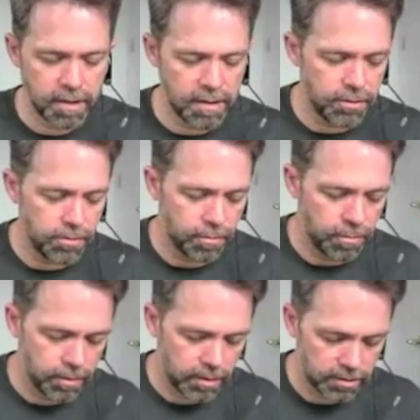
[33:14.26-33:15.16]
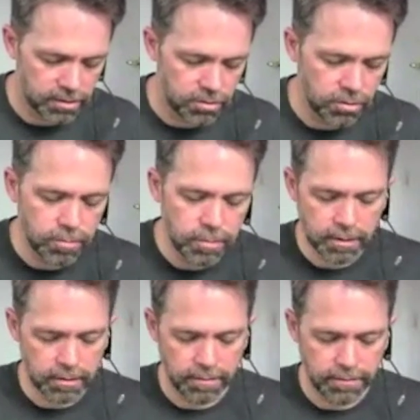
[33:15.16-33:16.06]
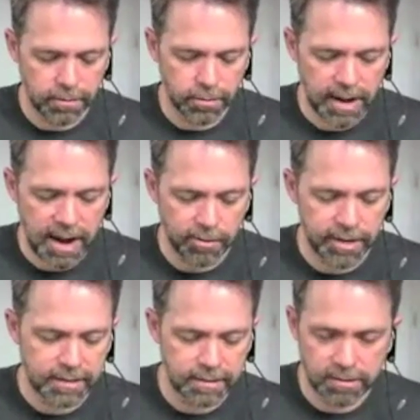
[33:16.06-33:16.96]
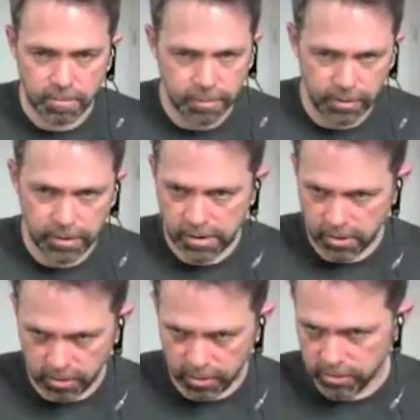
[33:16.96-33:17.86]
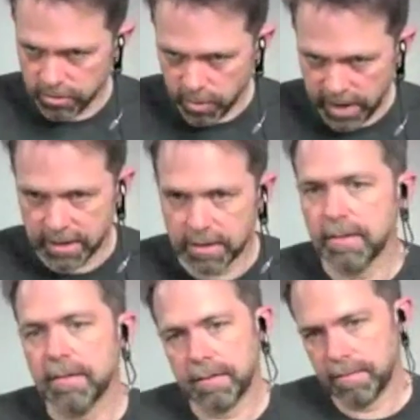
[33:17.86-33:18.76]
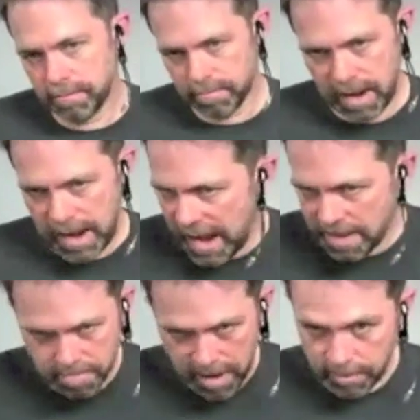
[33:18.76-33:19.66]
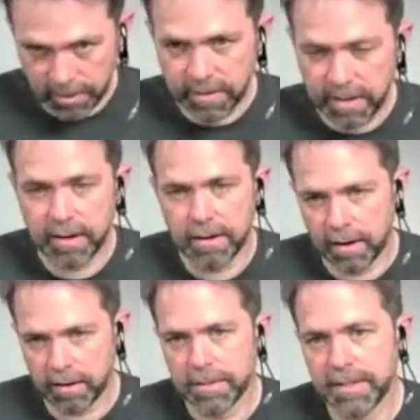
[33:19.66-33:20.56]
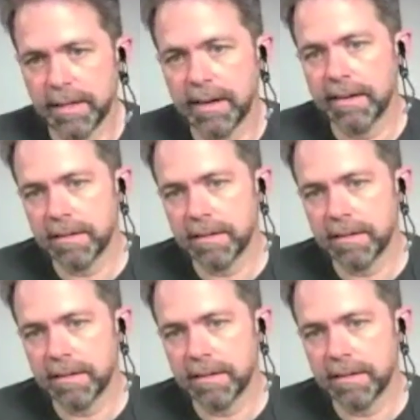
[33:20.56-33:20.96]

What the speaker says: if you consume fewer calories than you burn, you're going to lose weight. I believe that 100%. And